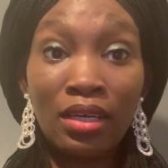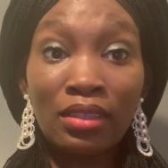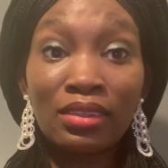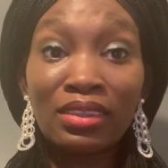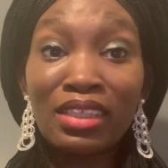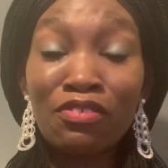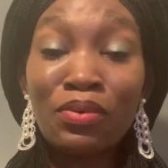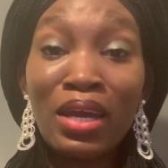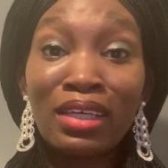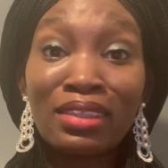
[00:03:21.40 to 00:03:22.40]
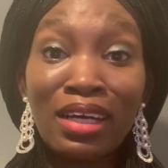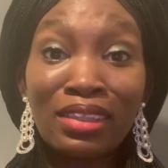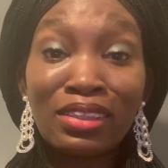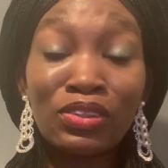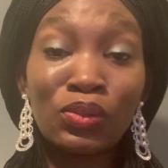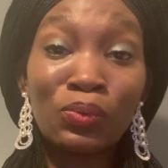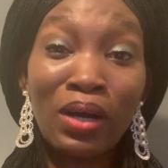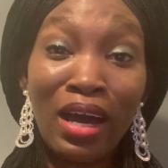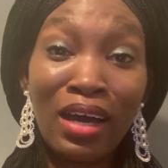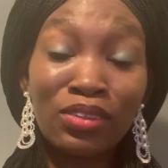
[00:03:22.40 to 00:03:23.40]
The devil entered into
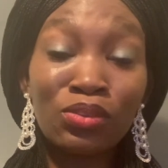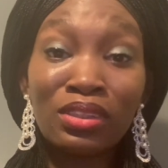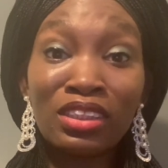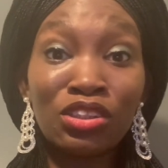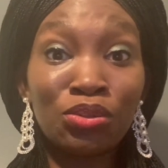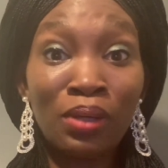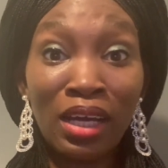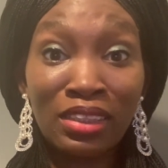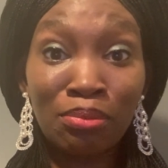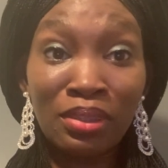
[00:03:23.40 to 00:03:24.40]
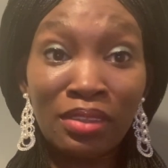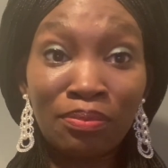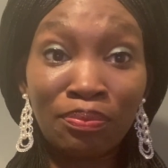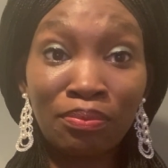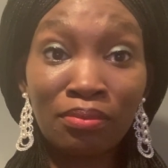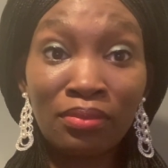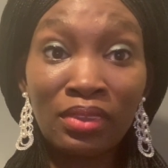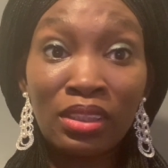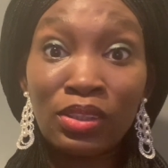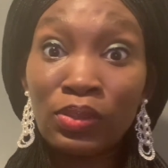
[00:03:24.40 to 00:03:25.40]
her to distract me.
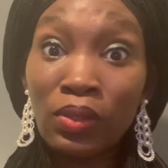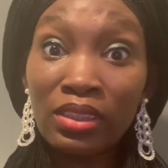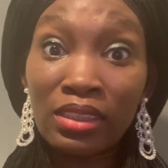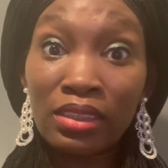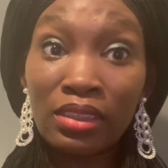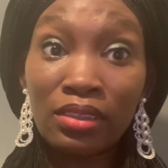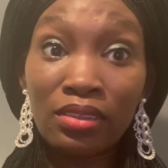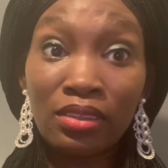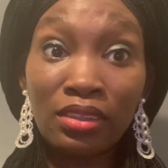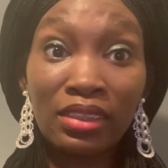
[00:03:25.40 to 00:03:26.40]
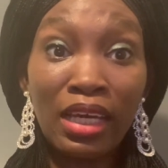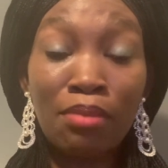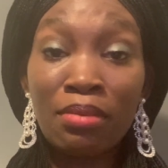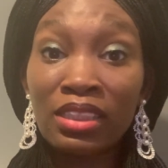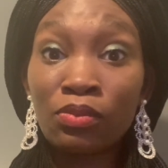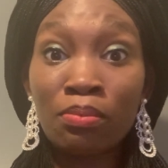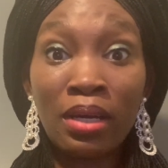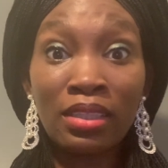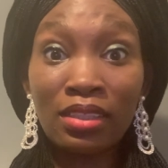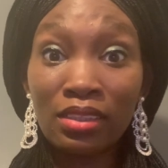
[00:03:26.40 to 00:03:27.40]
Suddenly she started messing with
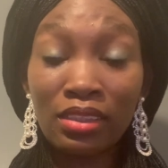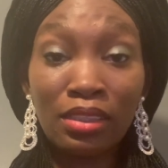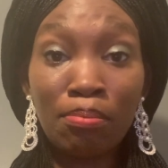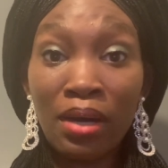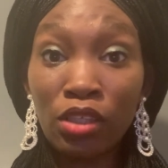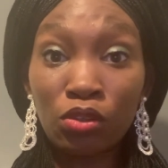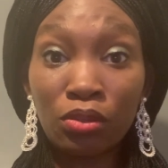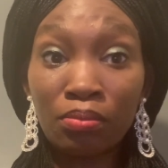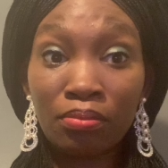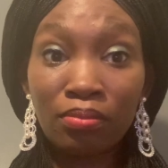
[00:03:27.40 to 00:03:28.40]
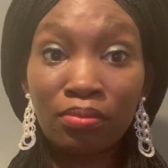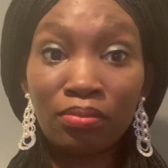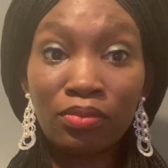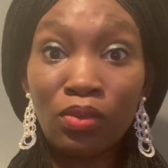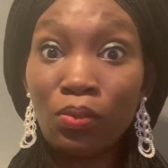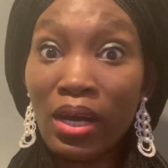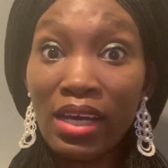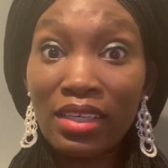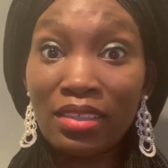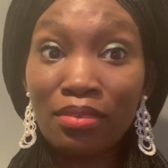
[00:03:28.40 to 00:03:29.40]
my things in the bathroom.
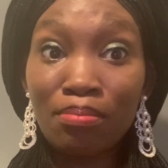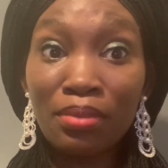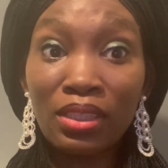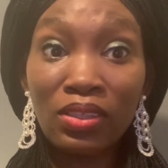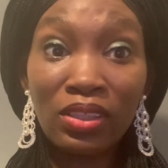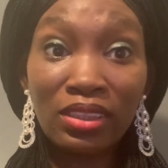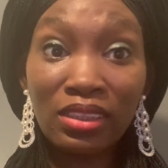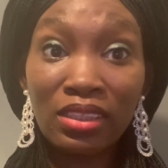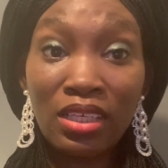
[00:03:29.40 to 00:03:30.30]
Why? Because